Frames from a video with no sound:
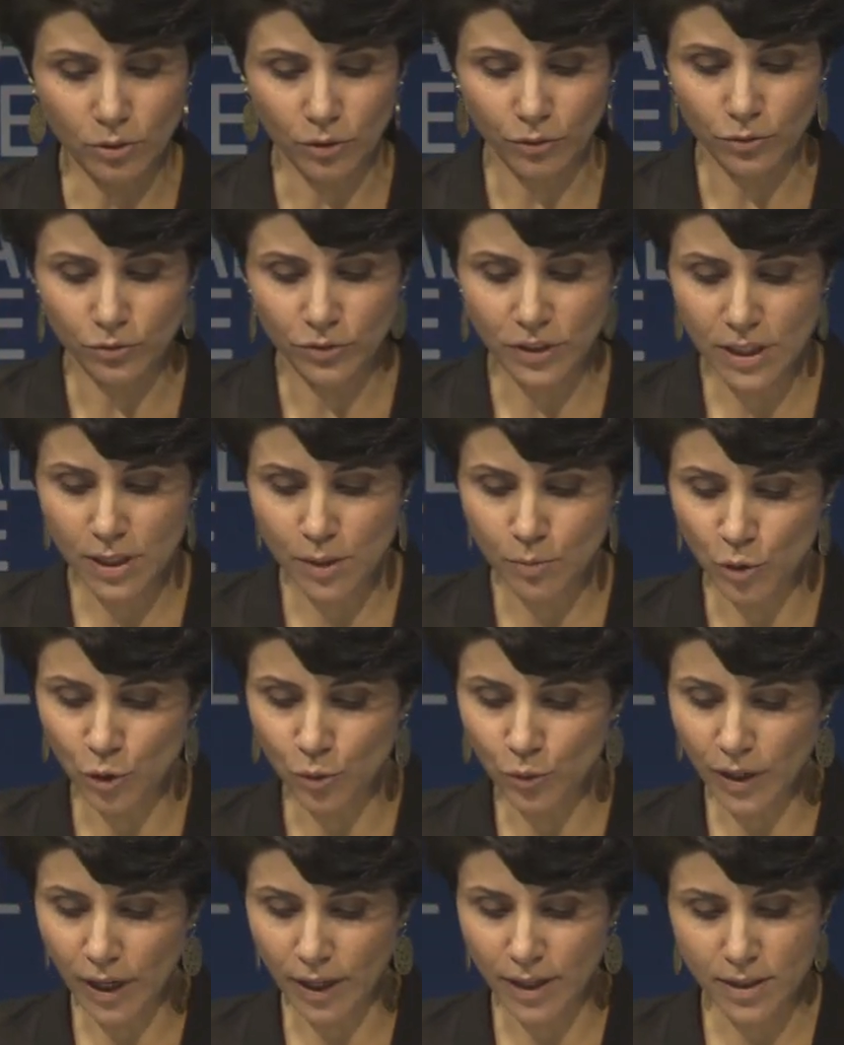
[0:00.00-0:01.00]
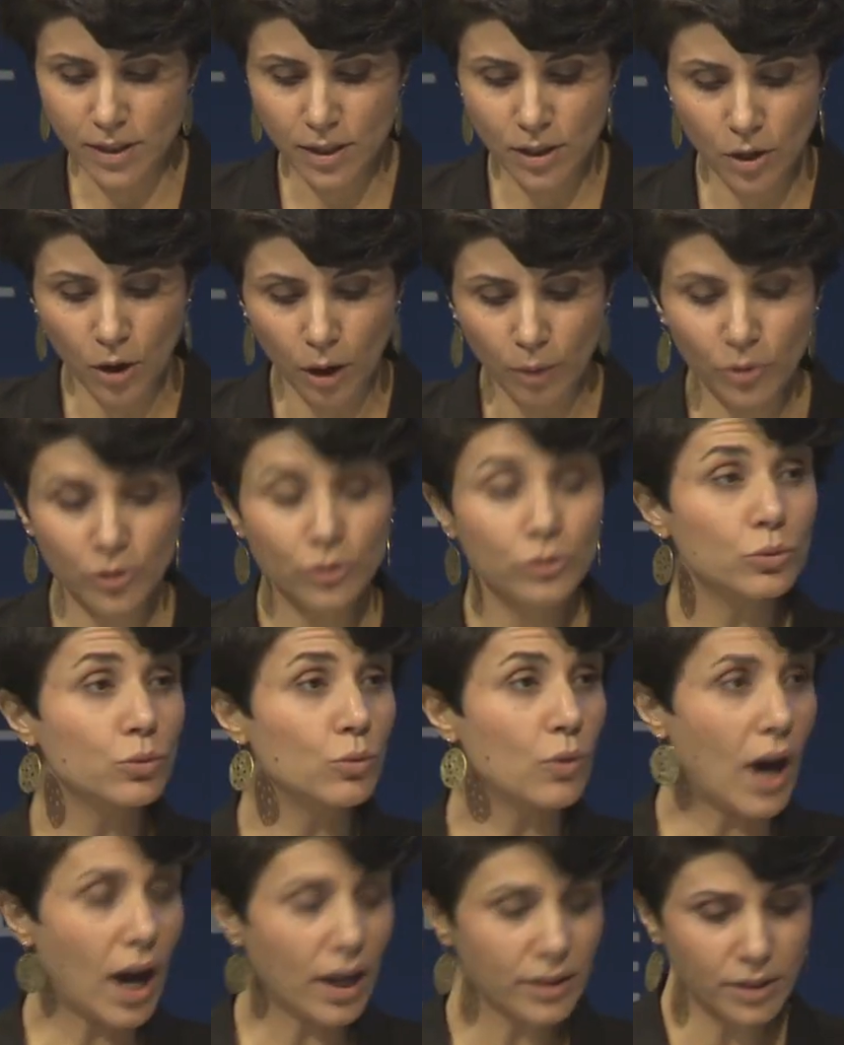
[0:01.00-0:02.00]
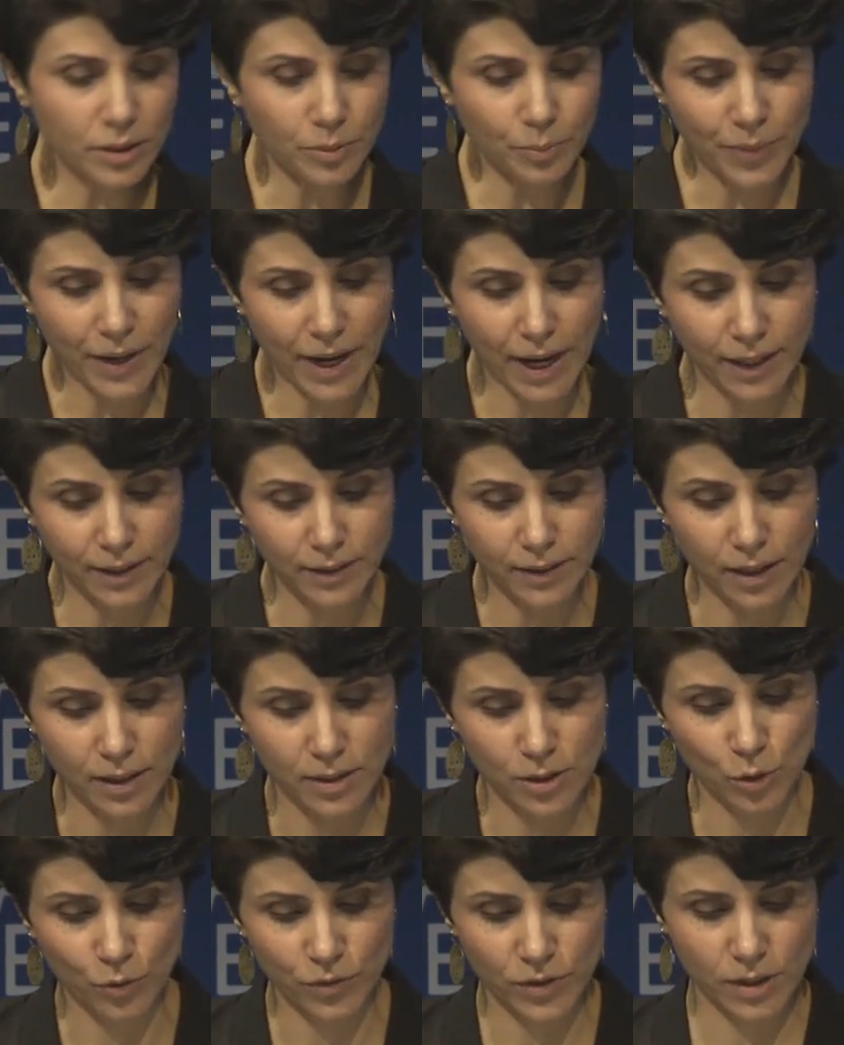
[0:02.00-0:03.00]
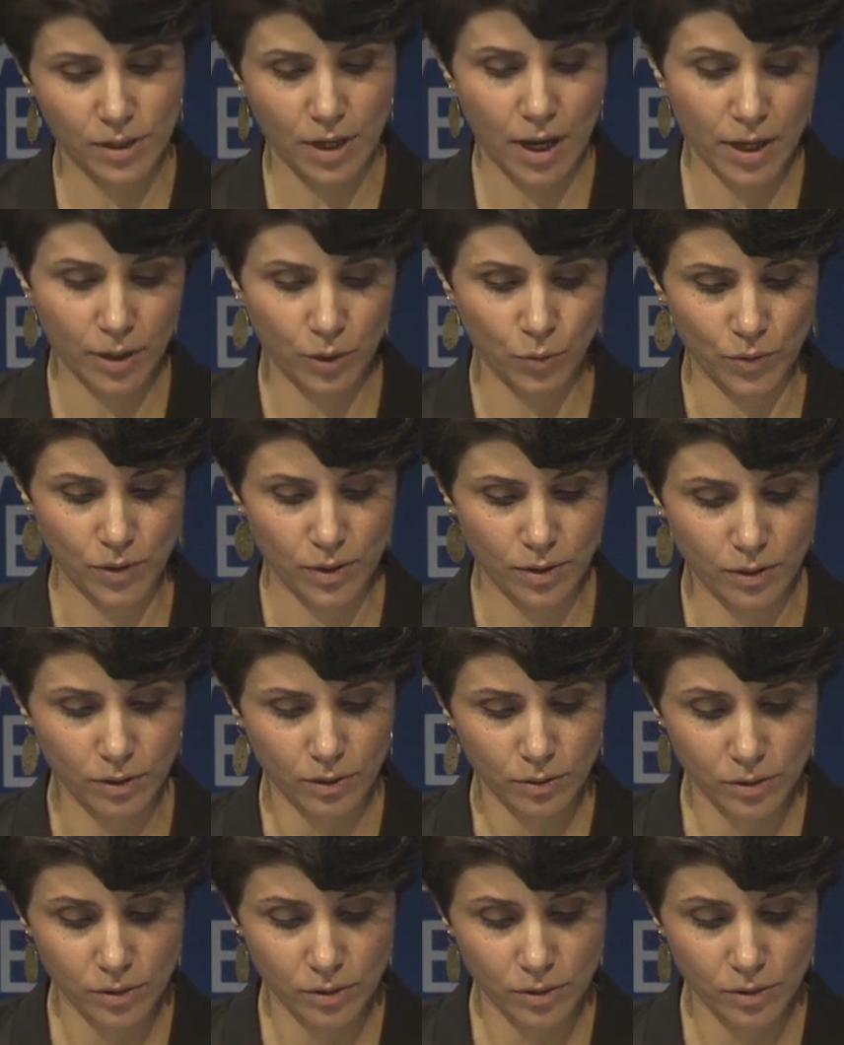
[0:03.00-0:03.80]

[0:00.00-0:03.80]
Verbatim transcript: of, this mural is common to other paintings of statue,